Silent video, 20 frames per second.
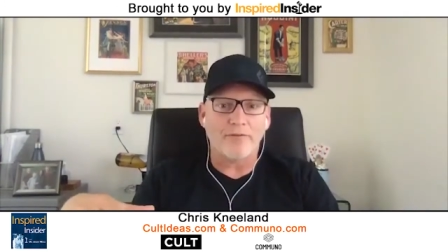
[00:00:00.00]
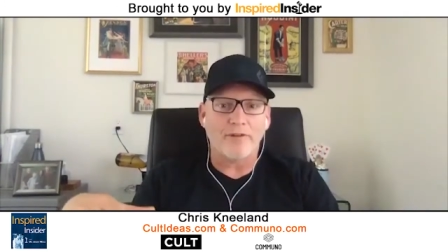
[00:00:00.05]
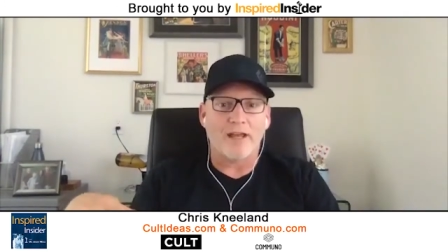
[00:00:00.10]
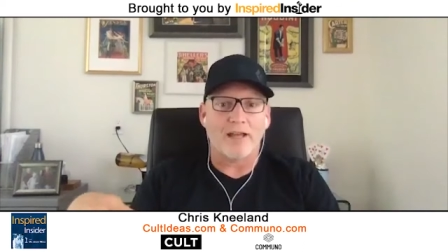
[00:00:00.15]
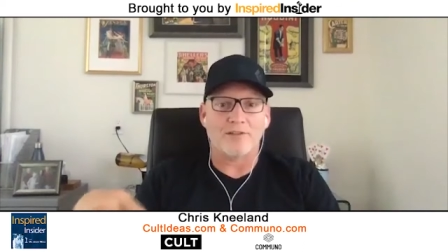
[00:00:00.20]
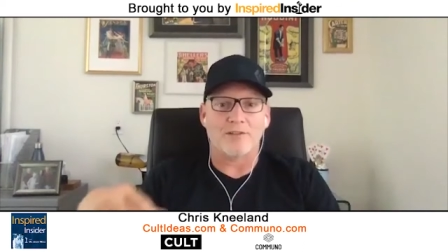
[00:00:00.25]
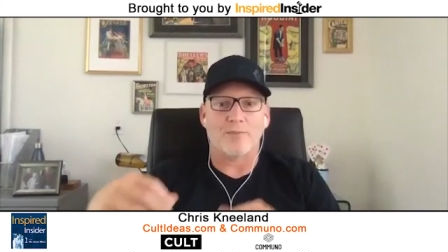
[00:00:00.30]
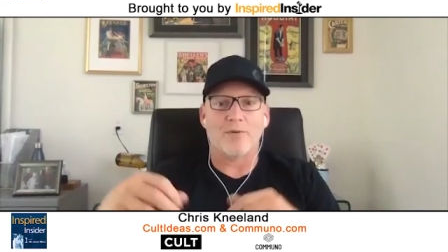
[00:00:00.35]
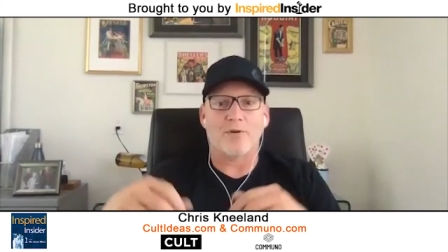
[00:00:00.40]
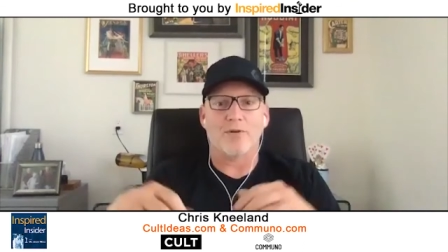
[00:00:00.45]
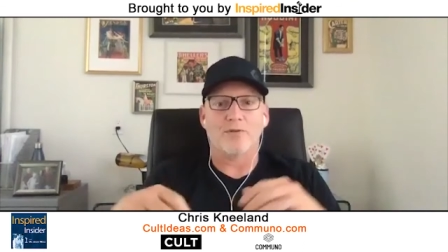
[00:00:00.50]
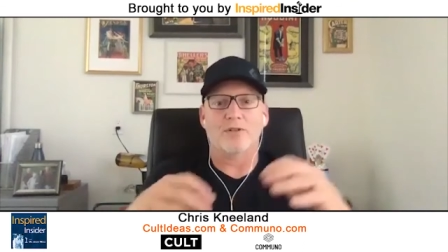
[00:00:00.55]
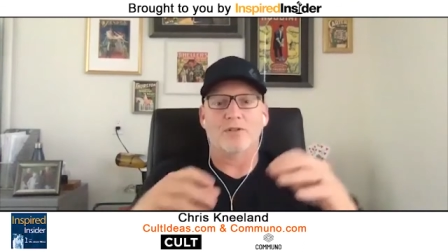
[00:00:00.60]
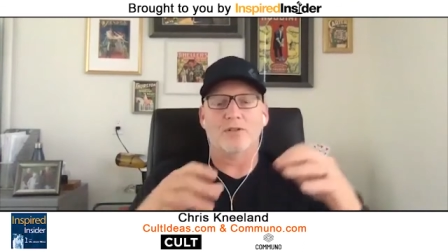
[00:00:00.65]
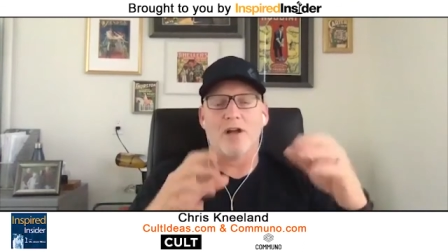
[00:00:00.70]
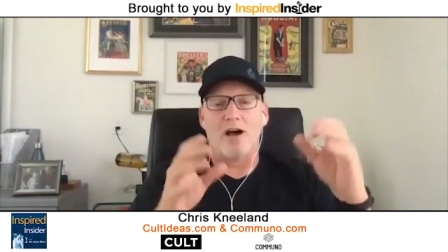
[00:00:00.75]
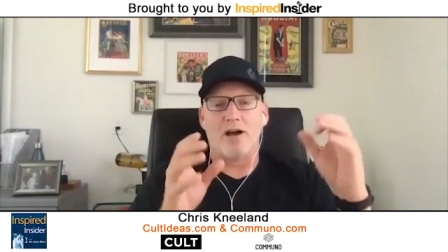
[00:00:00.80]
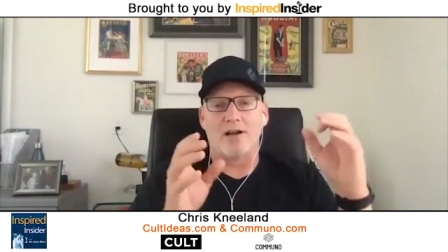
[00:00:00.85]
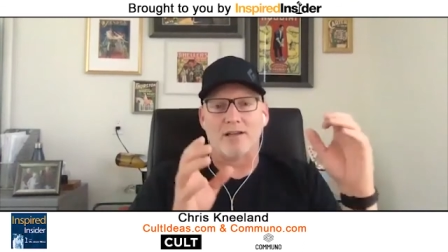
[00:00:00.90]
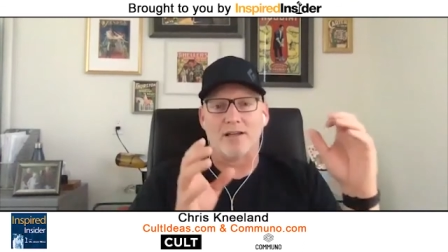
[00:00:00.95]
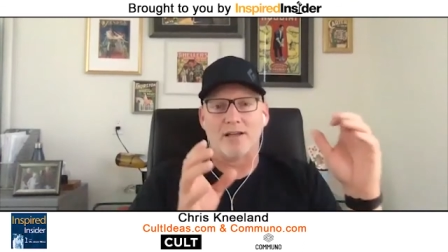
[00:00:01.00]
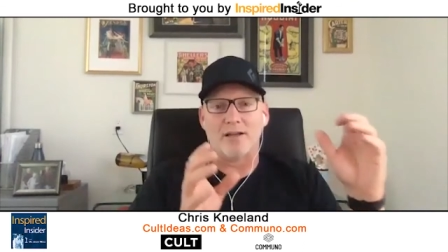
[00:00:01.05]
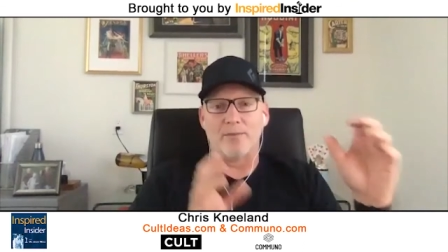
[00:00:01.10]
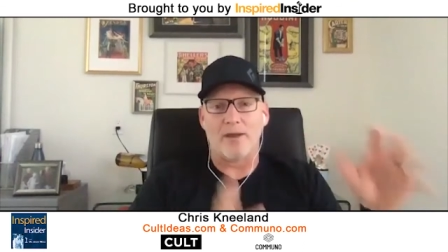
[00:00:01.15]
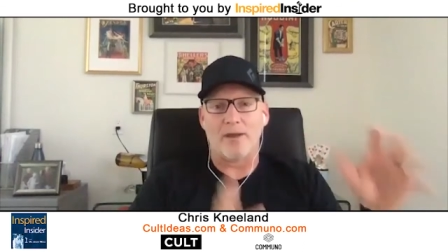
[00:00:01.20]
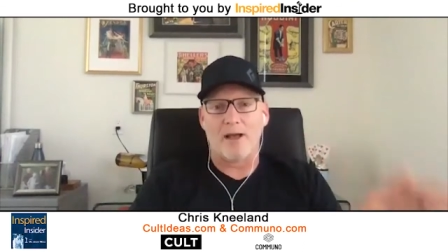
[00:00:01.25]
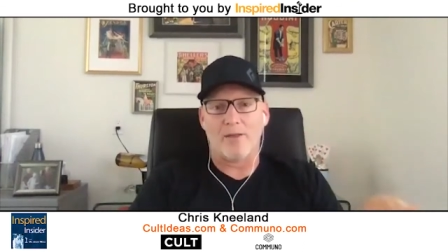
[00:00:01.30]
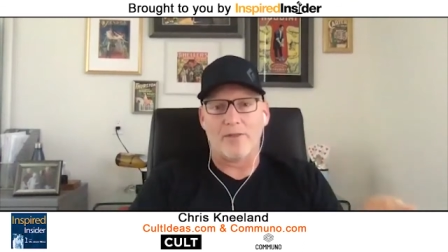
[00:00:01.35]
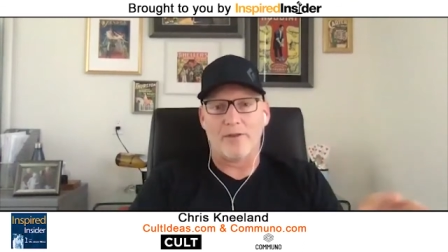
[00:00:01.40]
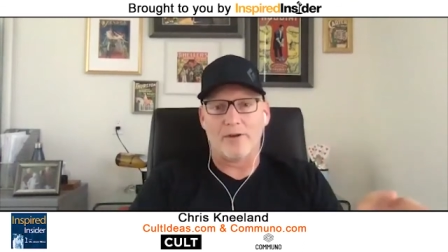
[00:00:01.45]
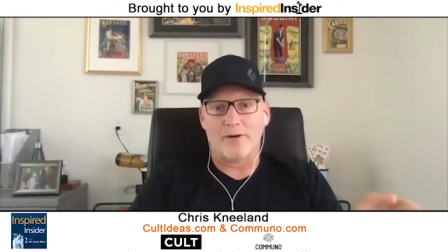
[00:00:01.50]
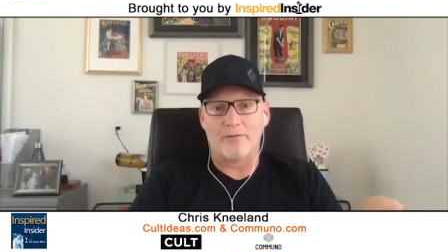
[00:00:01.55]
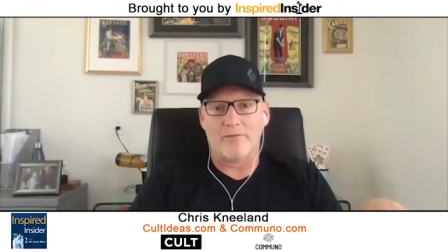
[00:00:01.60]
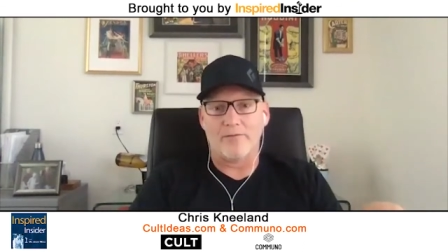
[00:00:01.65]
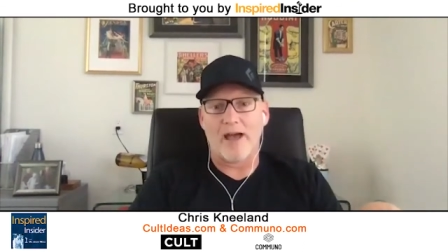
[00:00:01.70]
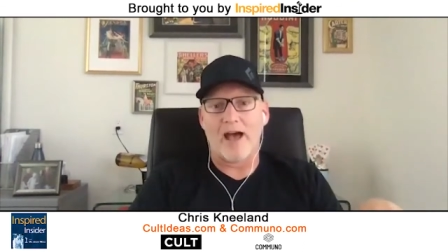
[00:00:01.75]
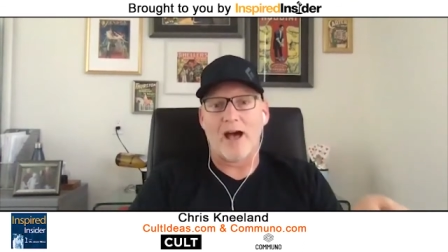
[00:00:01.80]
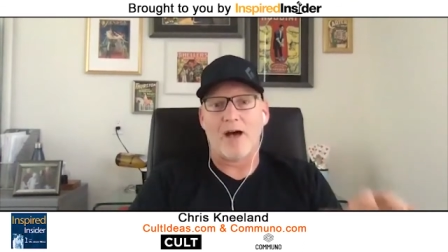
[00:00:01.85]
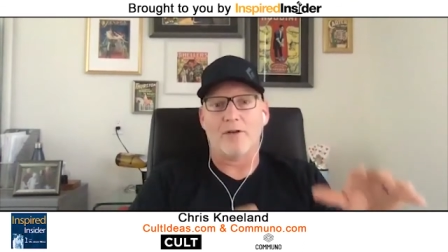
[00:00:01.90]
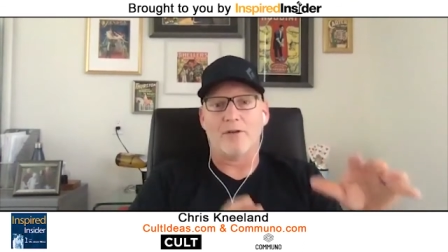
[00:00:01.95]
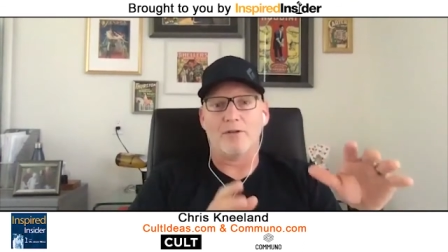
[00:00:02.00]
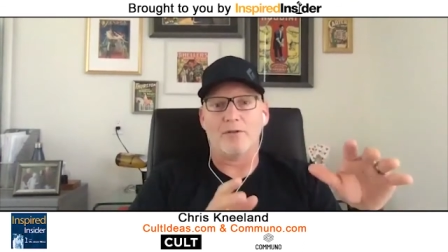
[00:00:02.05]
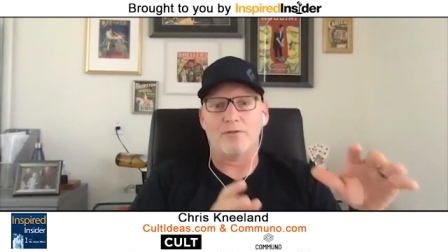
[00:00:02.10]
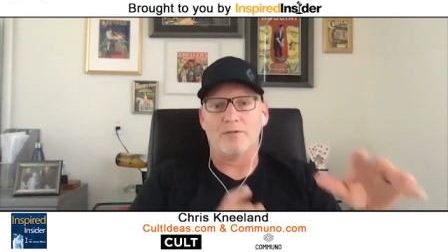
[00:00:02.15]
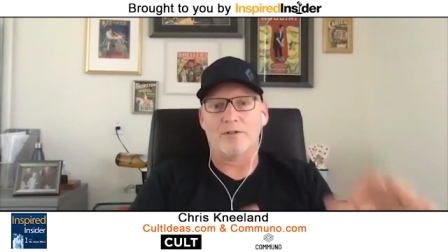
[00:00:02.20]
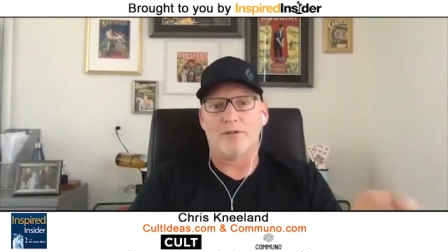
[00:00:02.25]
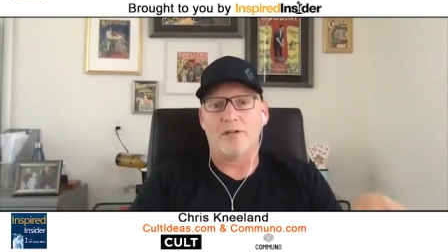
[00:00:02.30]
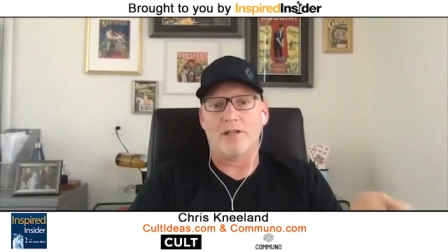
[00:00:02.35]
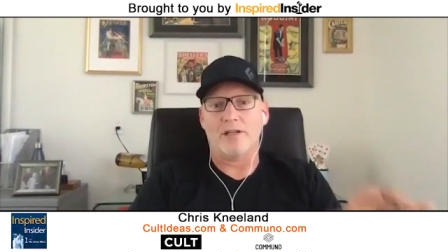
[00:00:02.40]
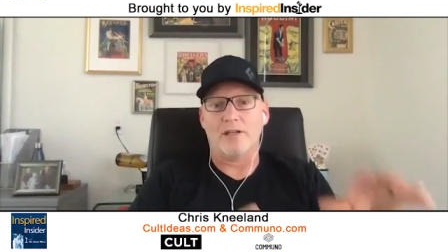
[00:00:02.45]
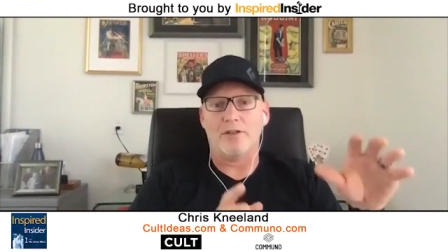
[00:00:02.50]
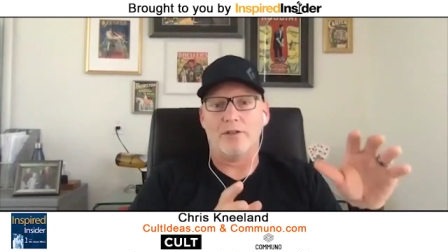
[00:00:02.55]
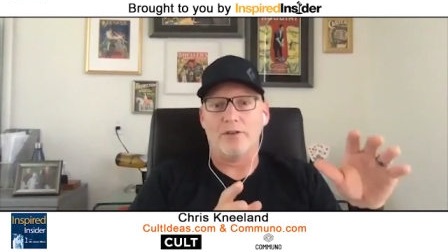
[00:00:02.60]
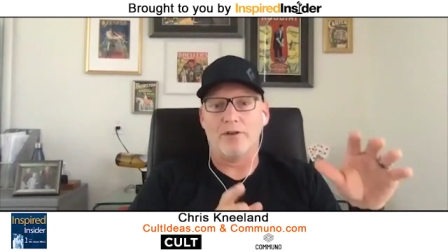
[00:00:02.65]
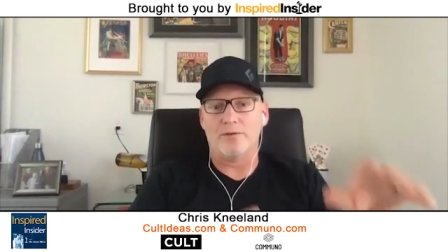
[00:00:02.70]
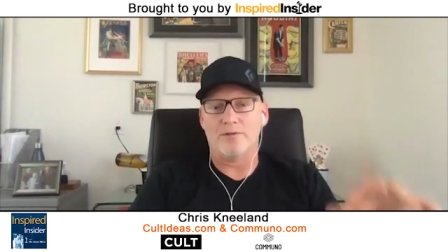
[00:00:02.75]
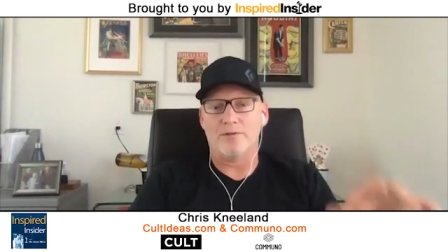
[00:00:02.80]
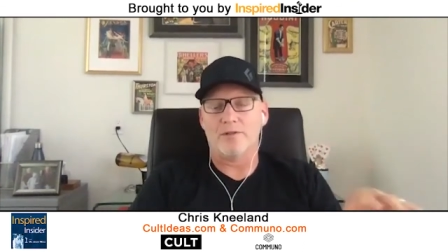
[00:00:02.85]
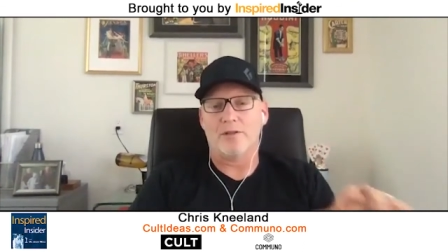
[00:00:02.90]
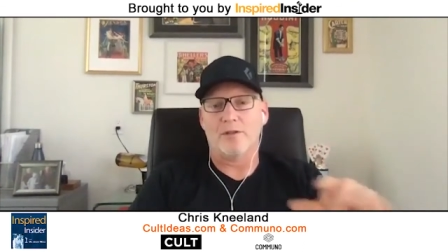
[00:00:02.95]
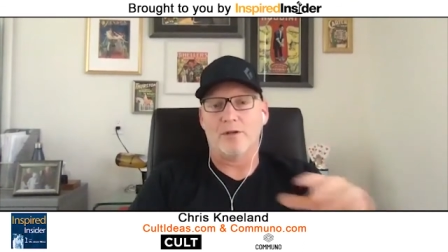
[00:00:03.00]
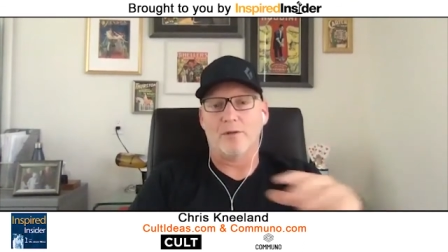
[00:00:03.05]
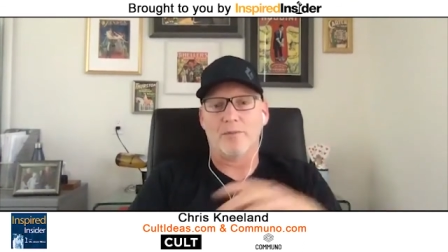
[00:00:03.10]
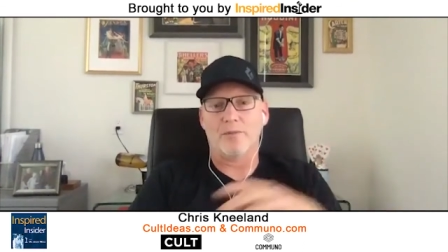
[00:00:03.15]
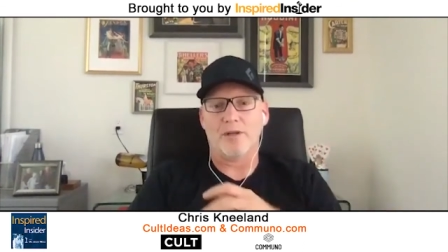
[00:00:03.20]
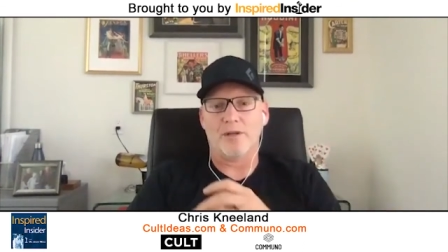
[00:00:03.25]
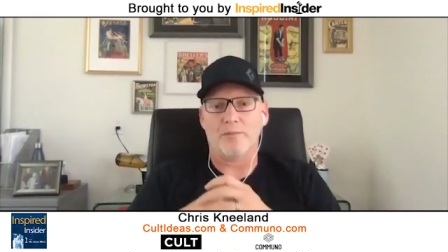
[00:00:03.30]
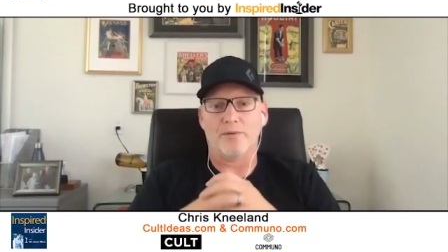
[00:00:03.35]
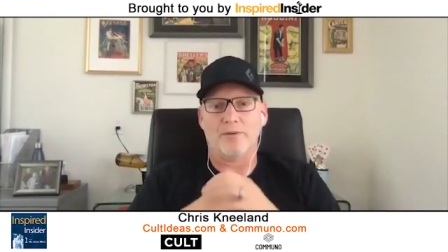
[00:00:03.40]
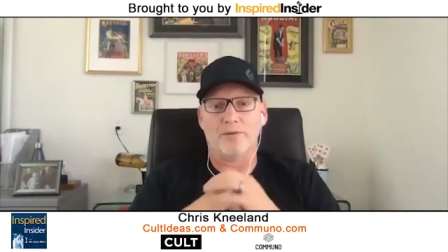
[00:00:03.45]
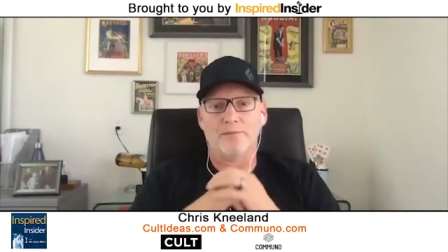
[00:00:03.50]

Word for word: as opposed to talking about their values, their ethos, and their people.